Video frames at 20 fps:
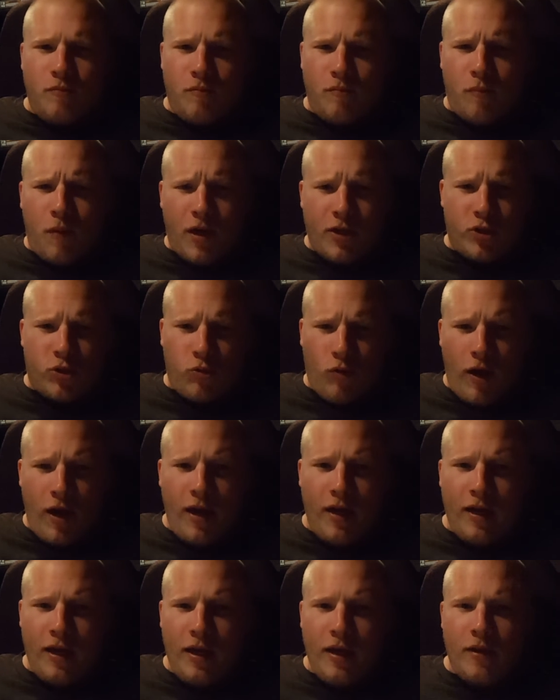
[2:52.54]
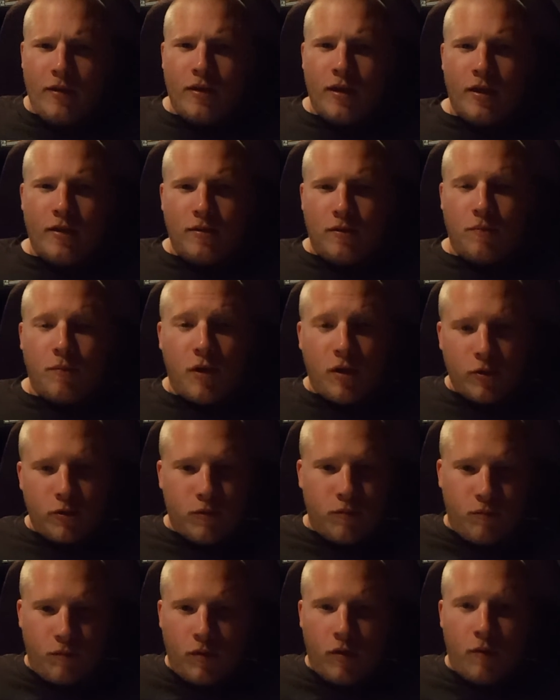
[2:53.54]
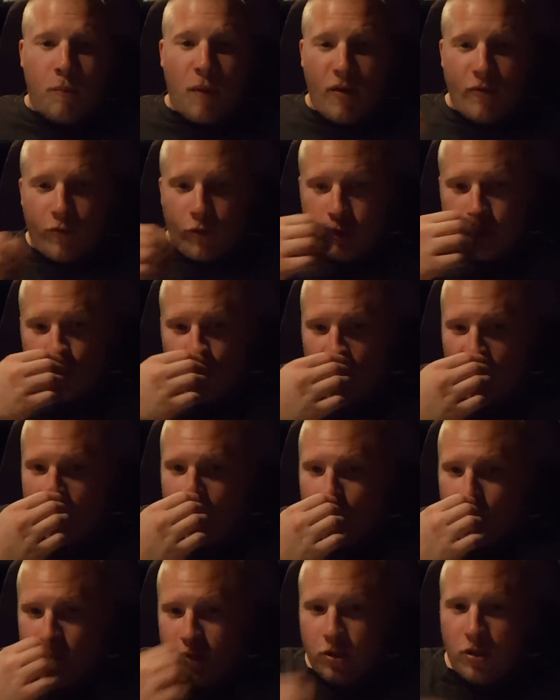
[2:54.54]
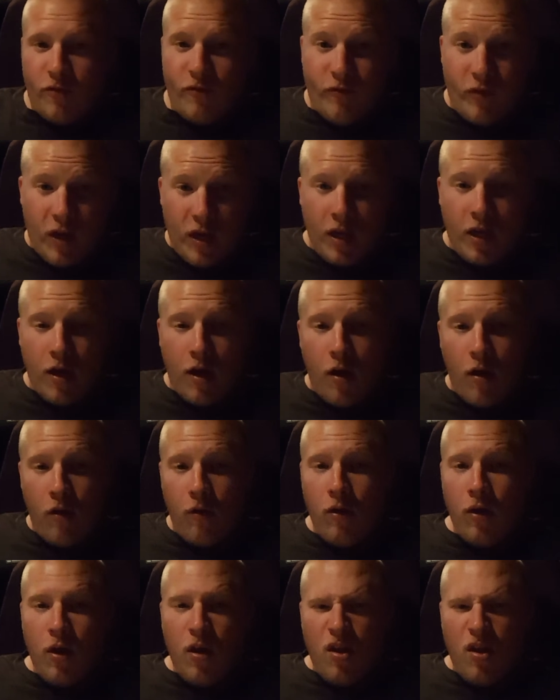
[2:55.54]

my trainee, that because my first trainee was in the video,